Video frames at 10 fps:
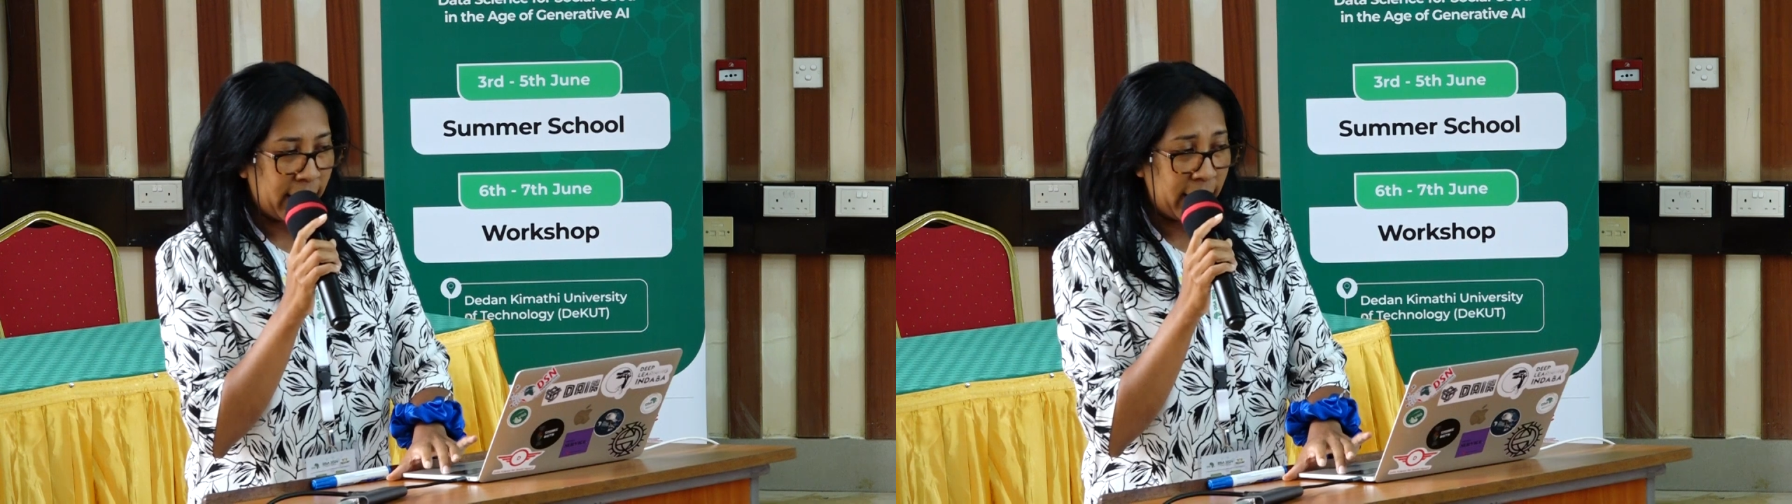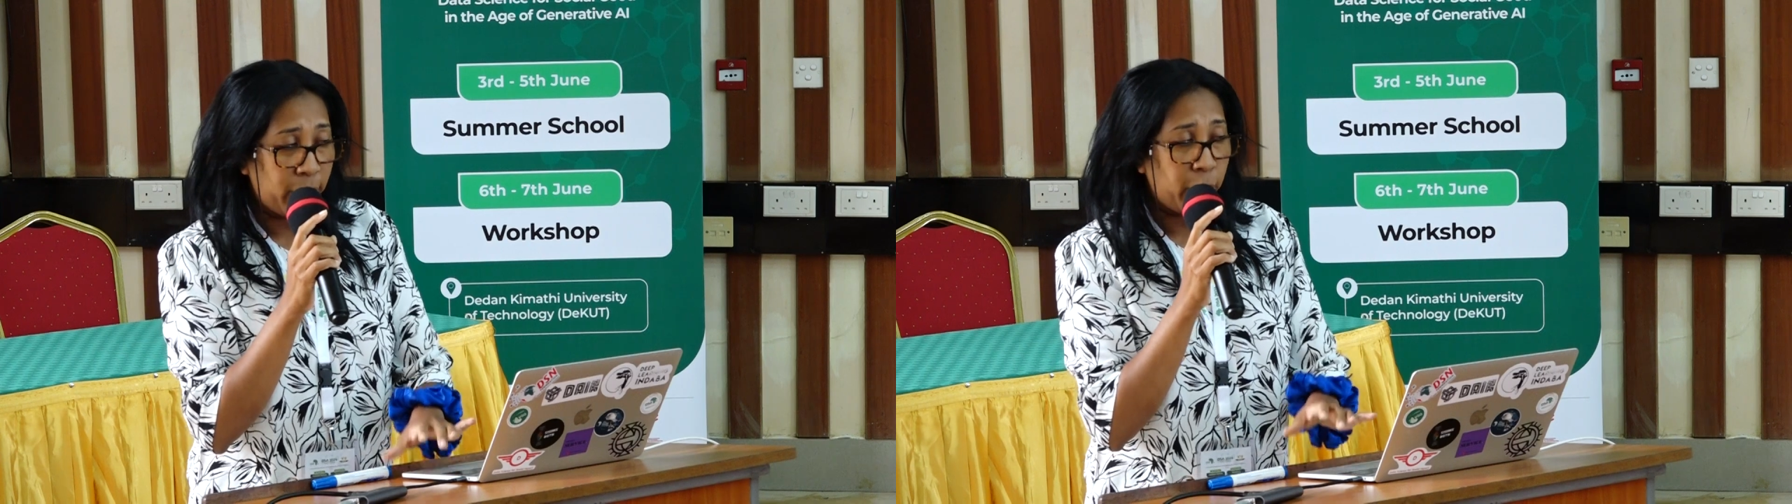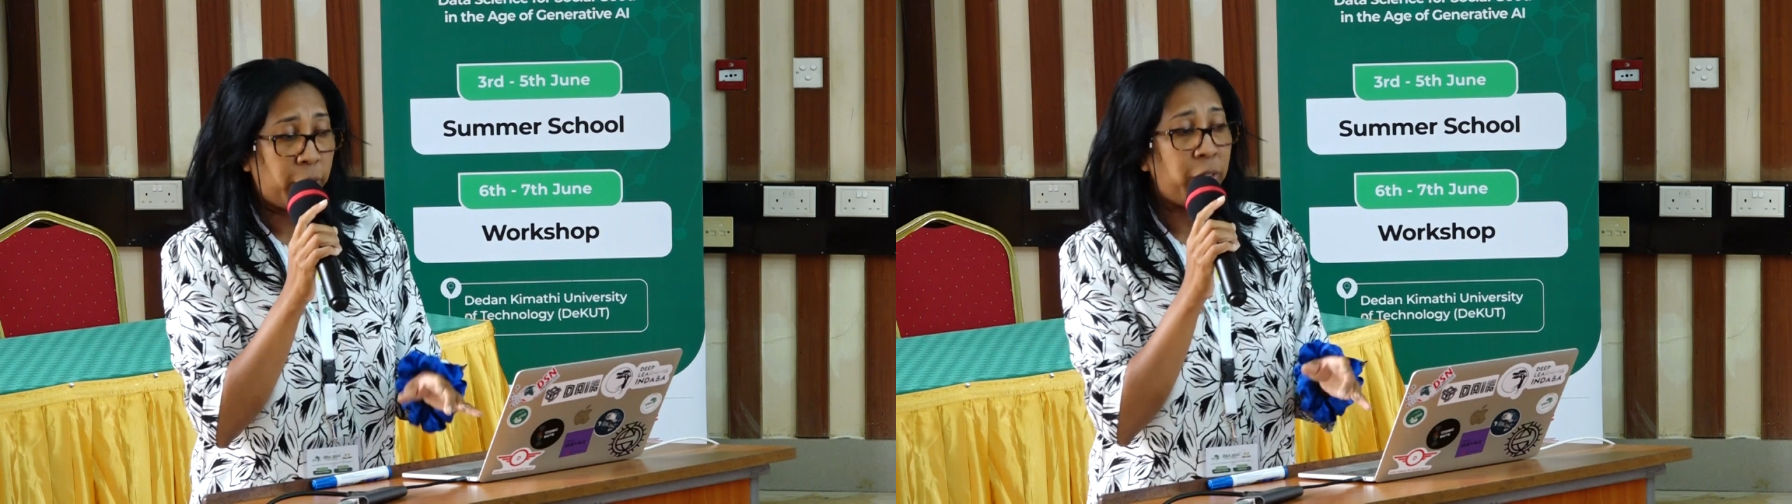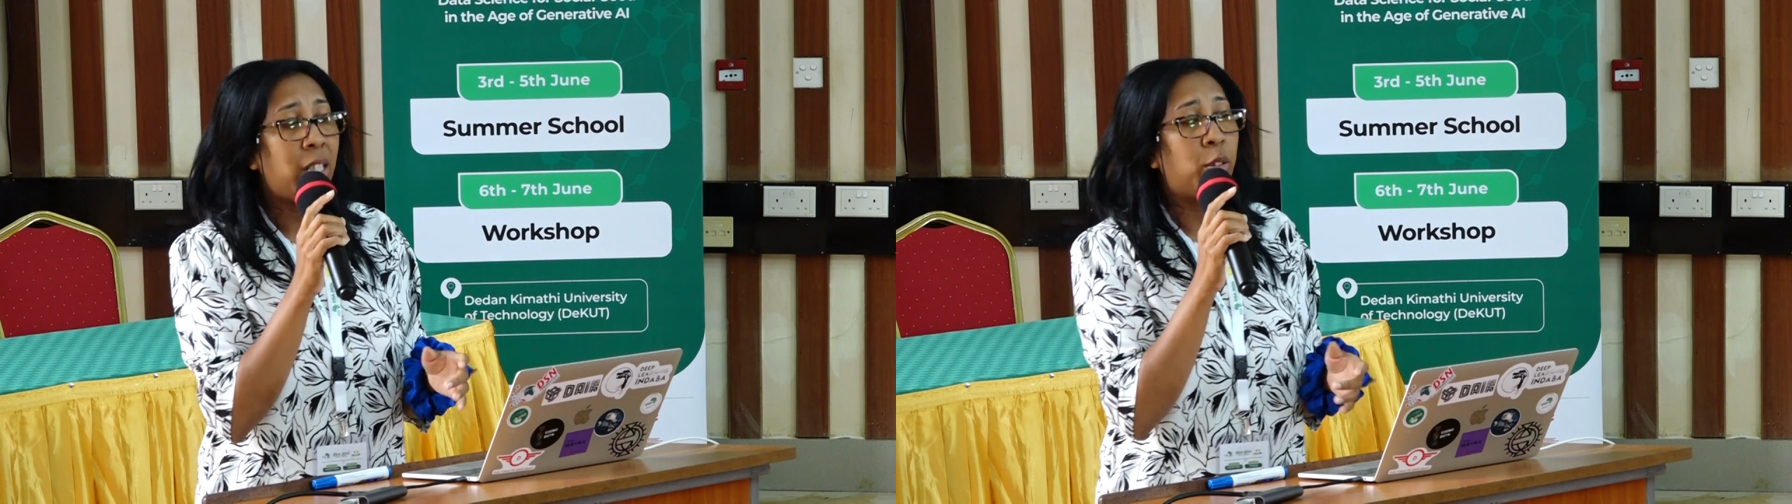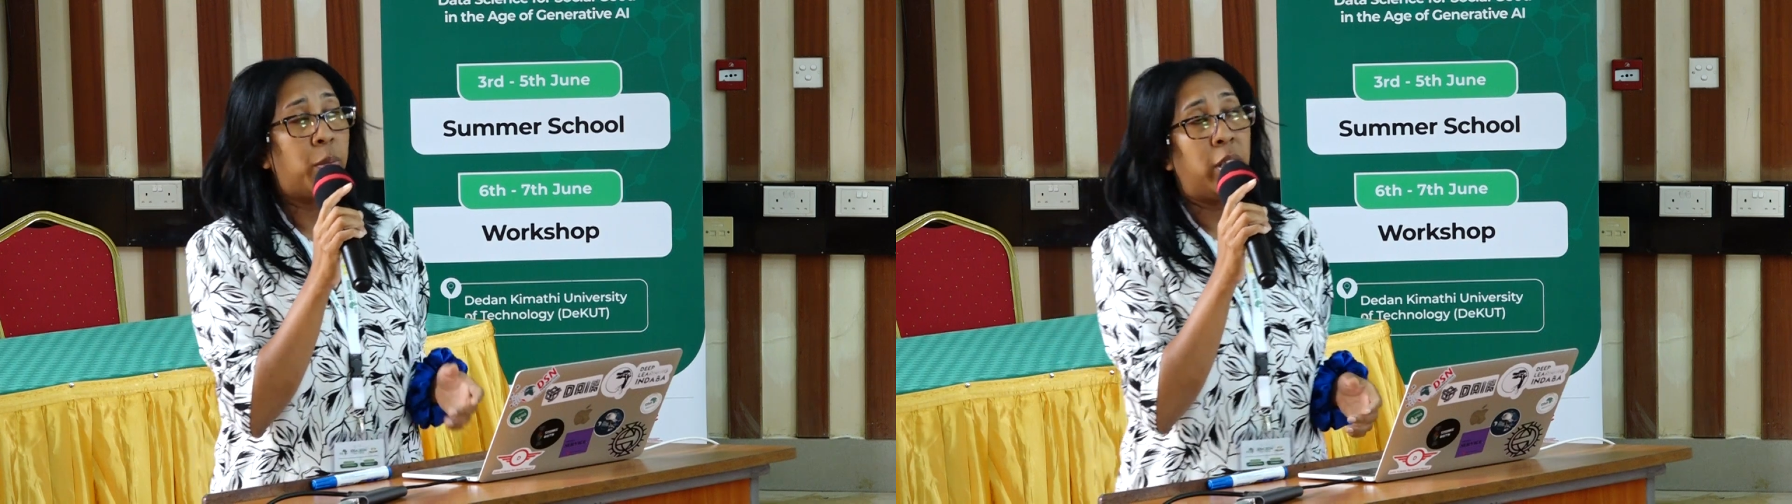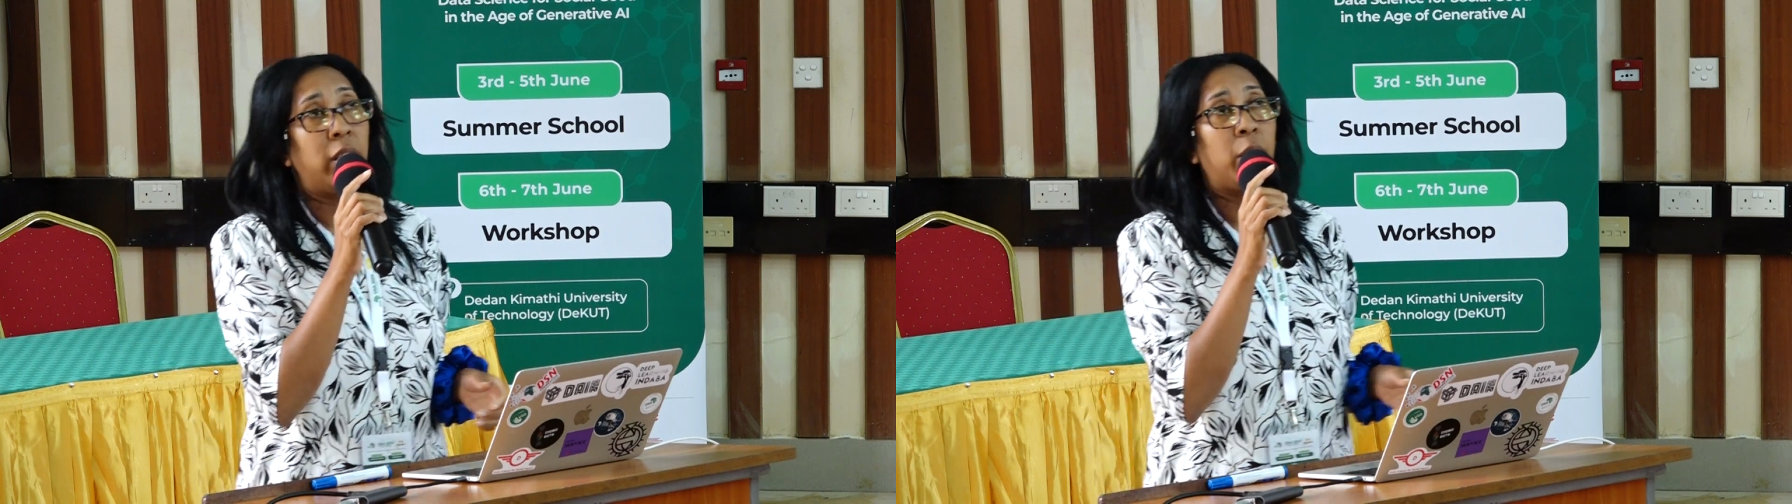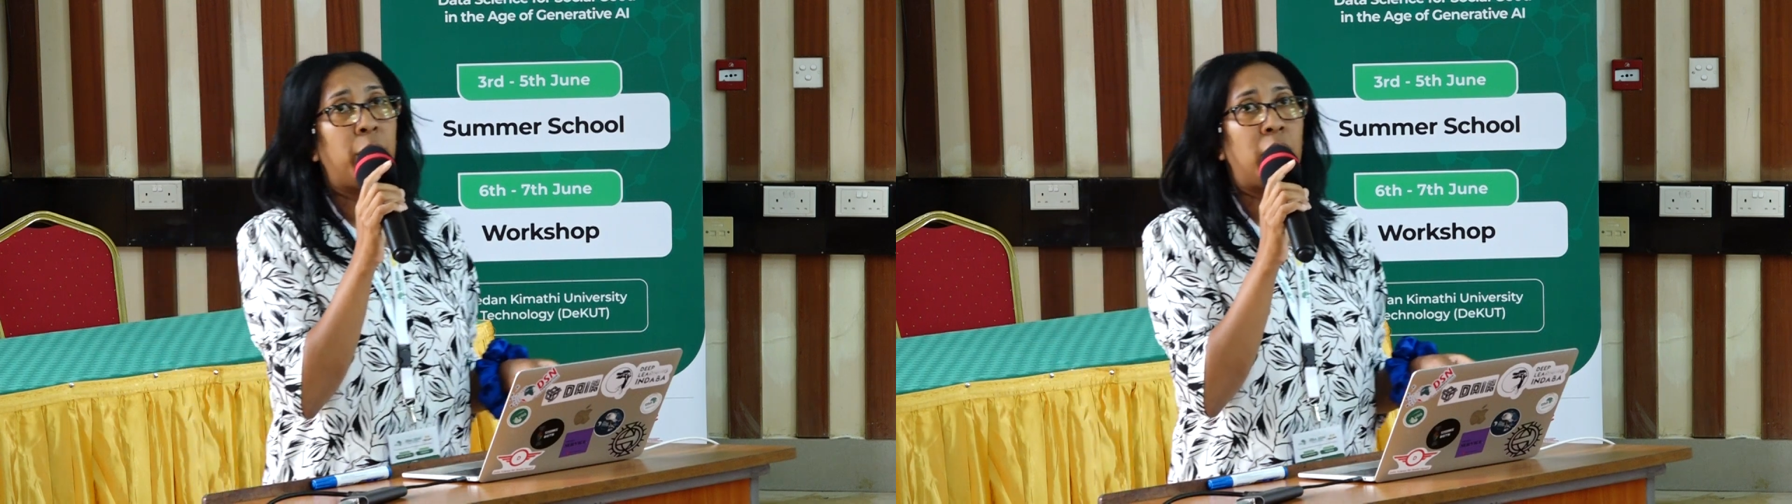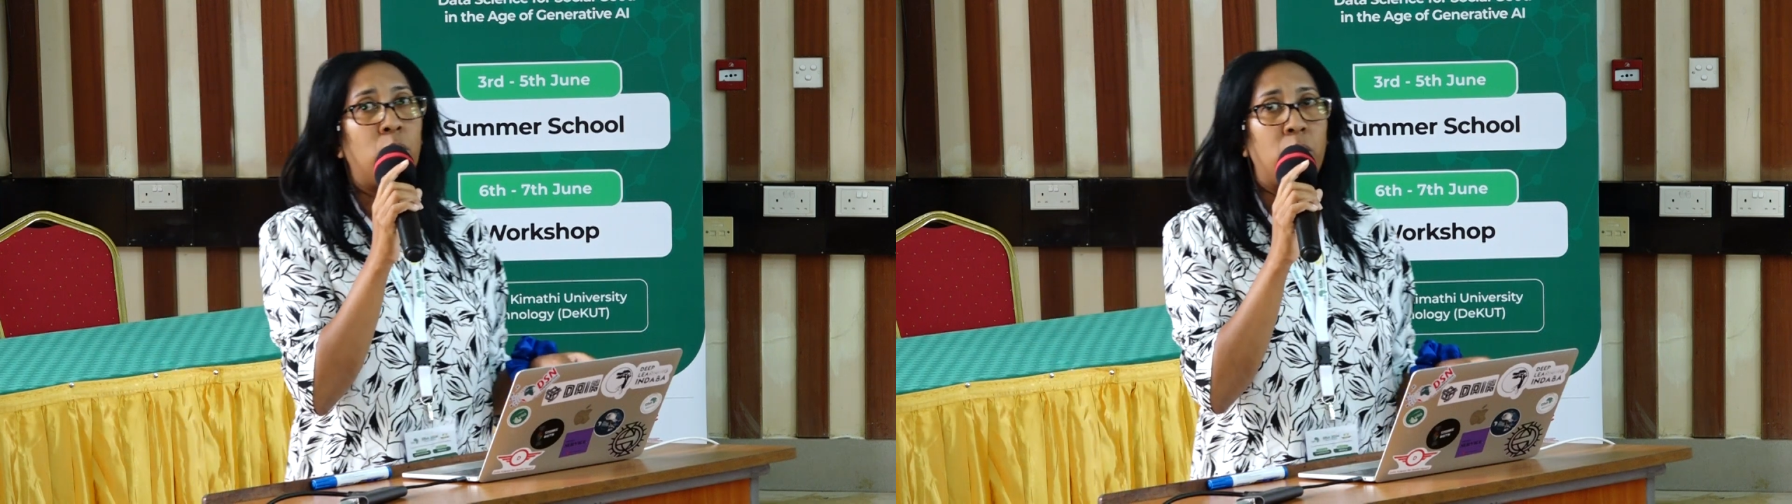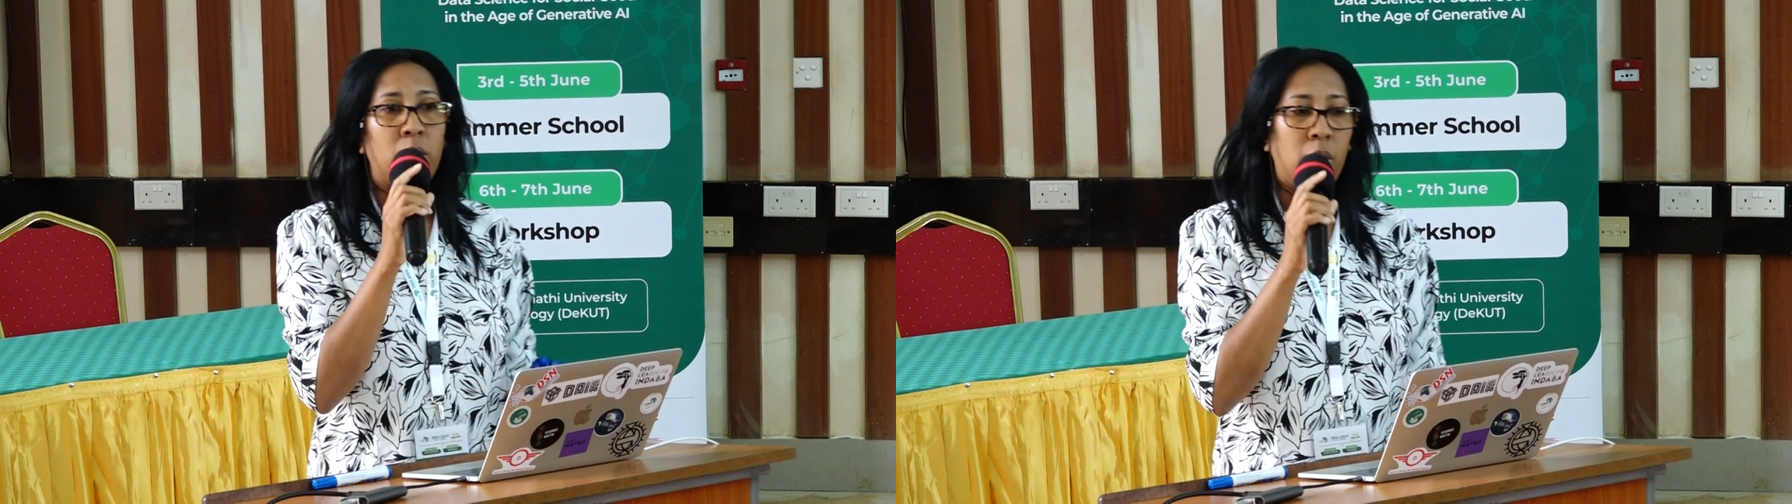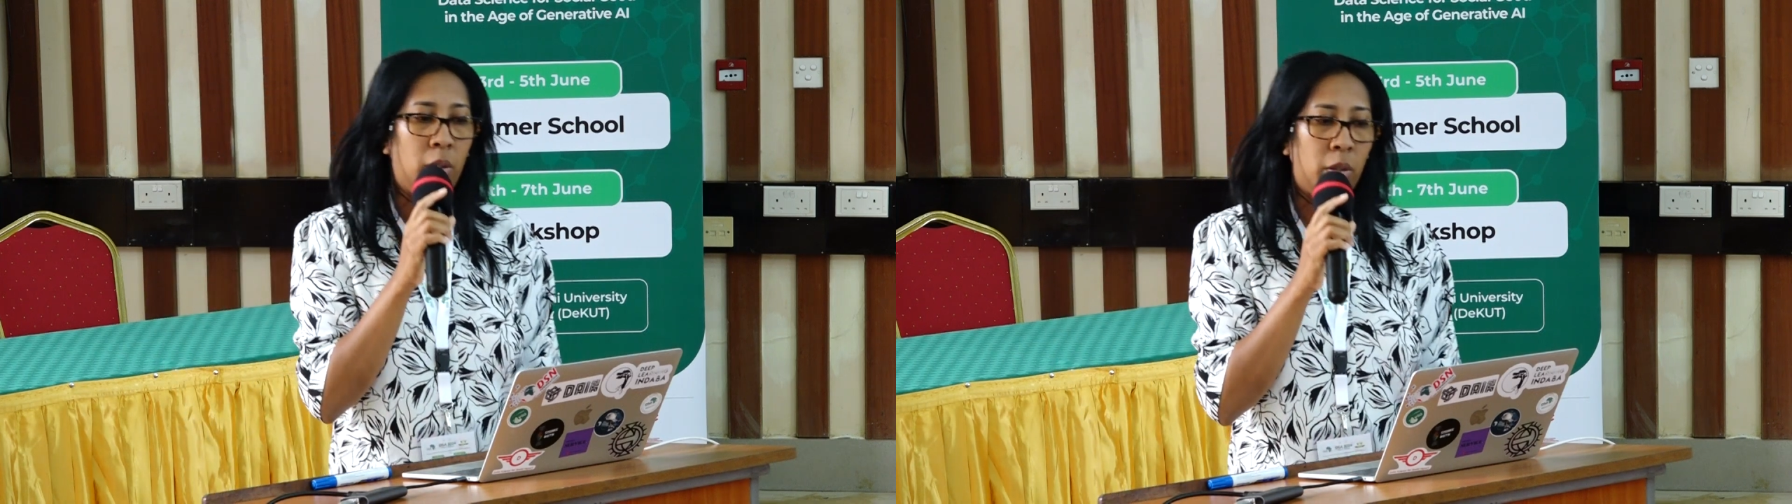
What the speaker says: And for field work, we use